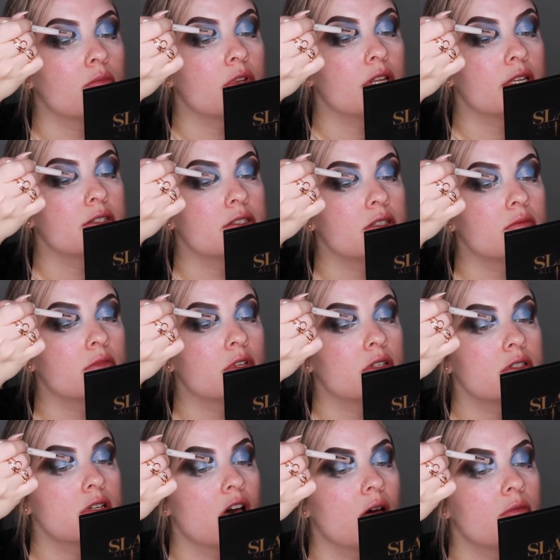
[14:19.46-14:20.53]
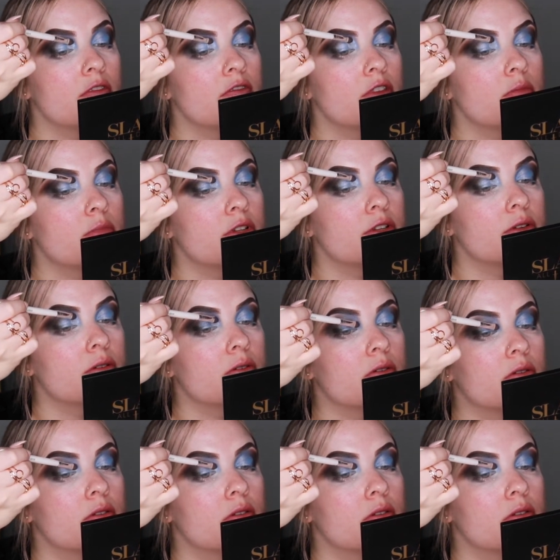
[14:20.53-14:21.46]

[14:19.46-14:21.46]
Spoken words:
place them on top of the blue.